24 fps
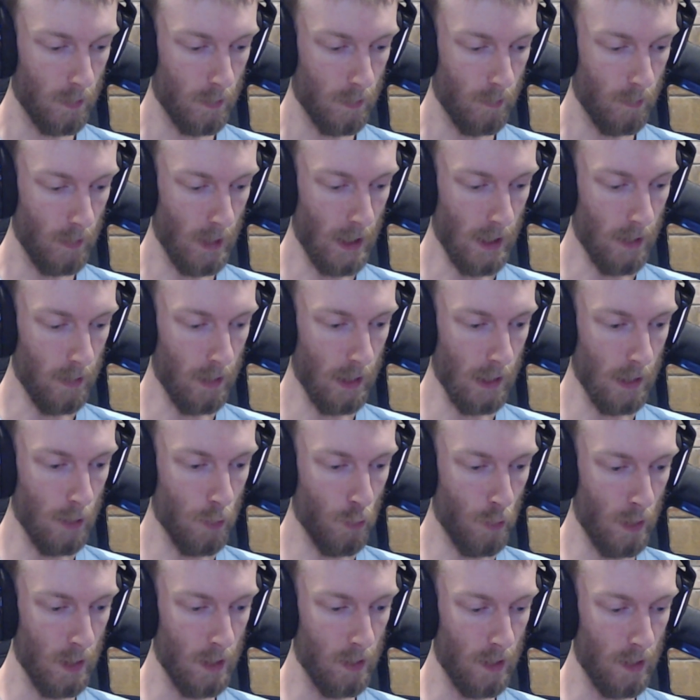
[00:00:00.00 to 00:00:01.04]
Yeah, the
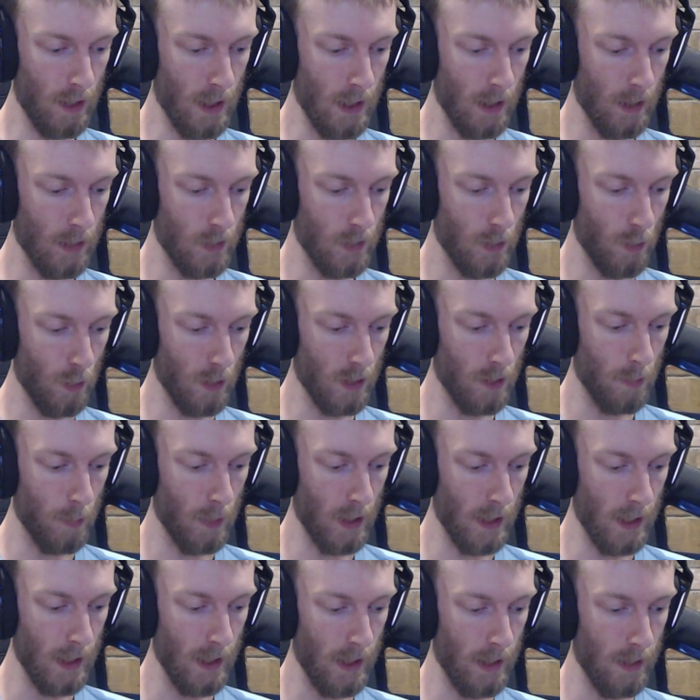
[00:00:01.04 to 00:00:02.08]
annoying thing is going to
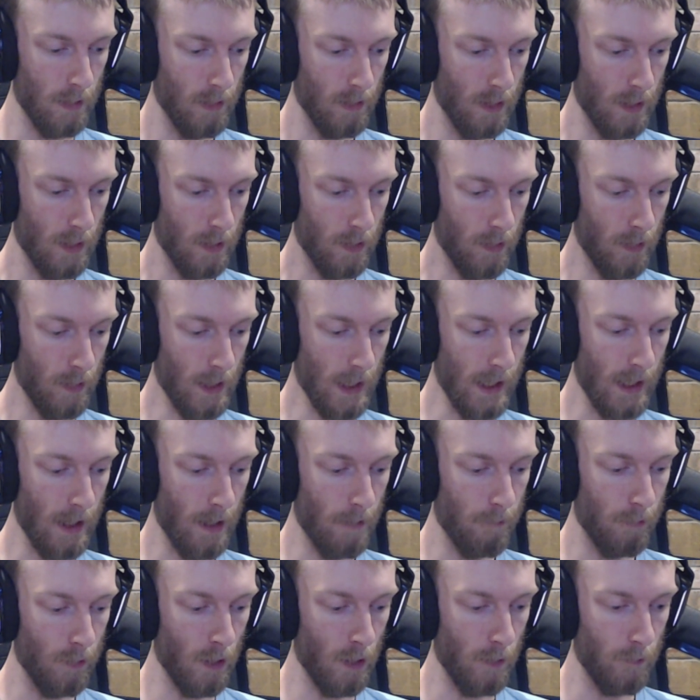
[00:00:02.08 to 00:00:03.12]
be they
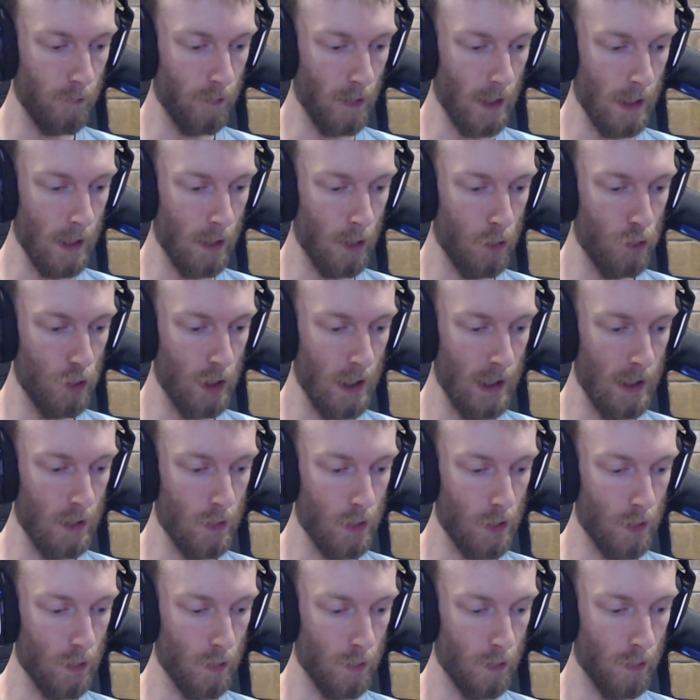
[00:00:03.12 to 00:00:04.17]
have enough energy
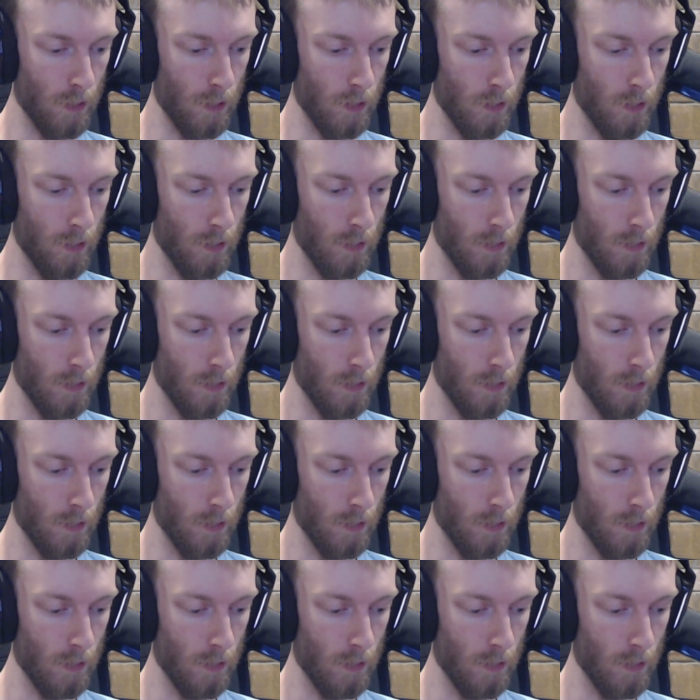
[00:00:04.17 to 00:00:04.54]
to